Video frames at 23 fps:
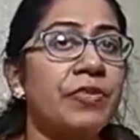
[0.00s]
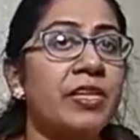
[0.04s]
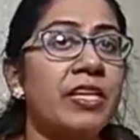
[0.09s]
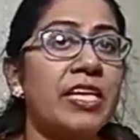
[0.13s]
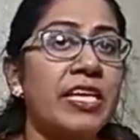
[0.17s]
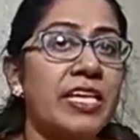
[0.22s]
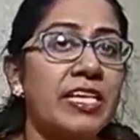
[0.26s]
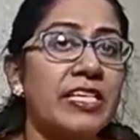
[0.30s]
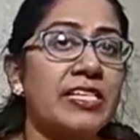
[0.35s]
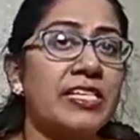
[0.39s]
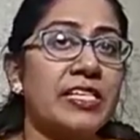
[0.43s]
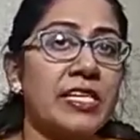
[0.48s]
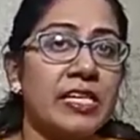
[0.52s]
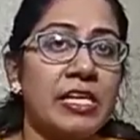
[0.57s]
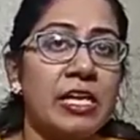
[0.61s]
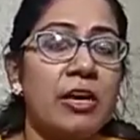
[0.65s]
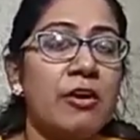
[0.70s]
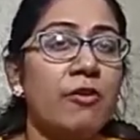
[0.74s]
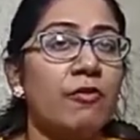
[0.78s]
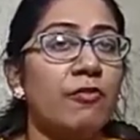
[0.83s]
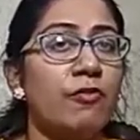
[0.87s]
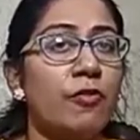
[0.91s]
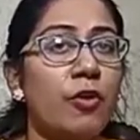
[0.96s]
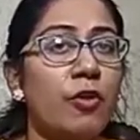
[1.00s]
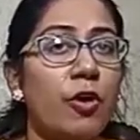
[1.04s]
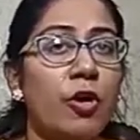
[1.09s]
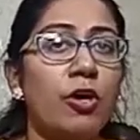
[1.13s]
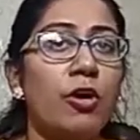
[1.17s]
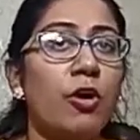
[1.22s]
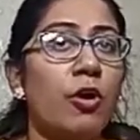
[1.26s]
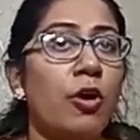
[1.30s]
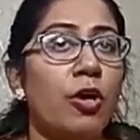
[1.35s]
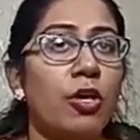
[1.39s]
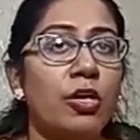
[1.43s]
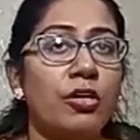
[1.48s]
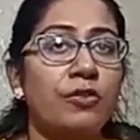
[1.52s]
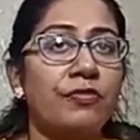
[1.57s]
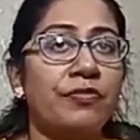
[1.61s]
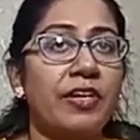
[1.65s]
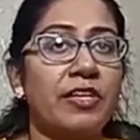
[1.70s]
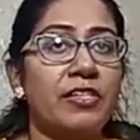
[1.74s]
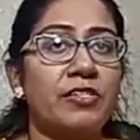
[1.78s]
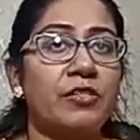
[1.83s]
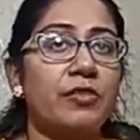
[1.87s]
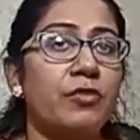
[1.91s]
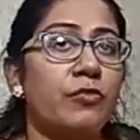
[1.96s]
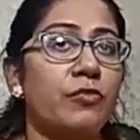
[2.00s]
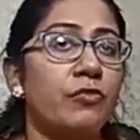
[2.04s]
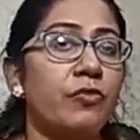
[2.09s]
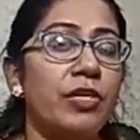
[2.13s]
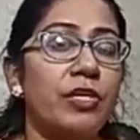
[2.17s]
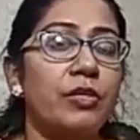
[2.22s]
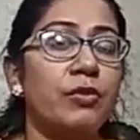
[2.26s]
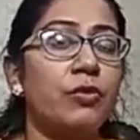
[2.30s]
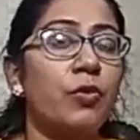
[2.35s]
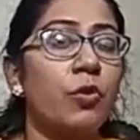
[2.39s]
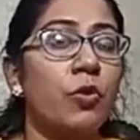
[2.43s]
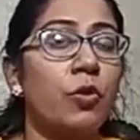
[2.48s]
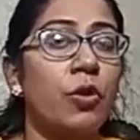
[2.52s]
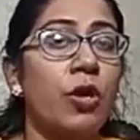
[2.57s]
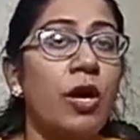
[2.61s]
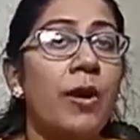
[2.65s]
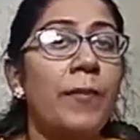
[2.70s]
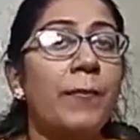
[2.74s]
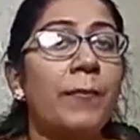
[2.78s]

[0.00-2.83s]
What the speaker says: easy for all of us, we know,